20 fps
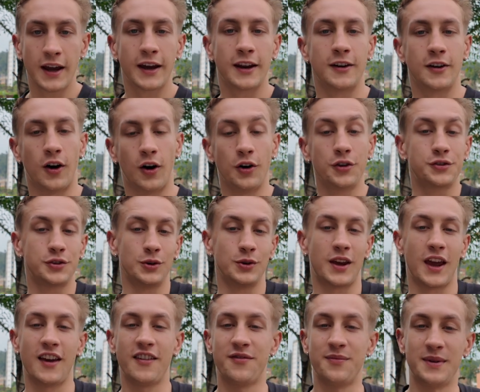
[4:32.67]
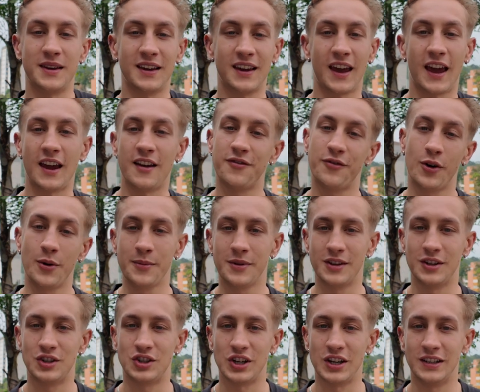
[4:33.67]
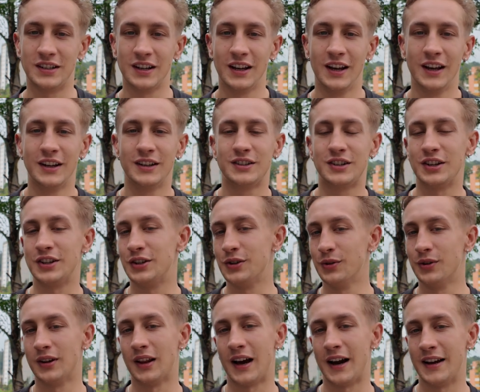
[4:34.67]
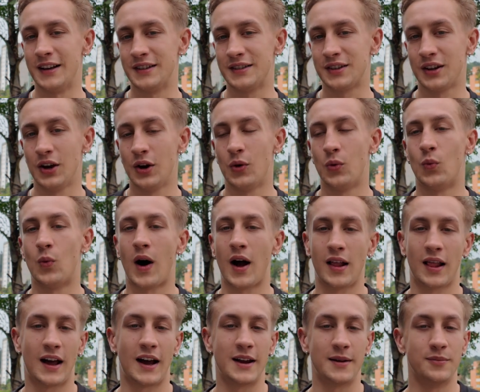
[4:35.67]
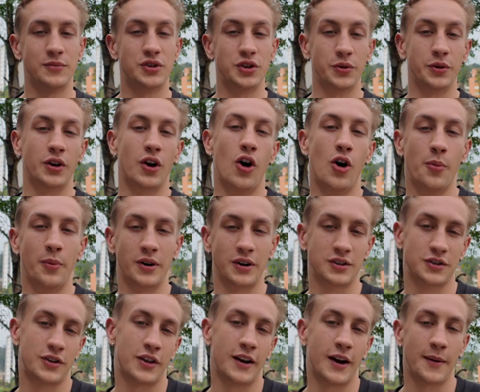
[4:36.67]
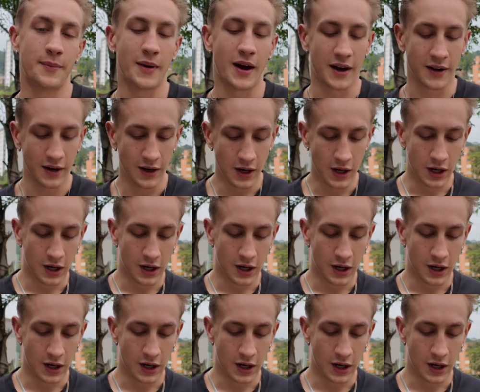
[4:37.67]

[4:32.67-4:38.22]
and it also gave me a formula sheet to utilize while I am doing homework so that I'm not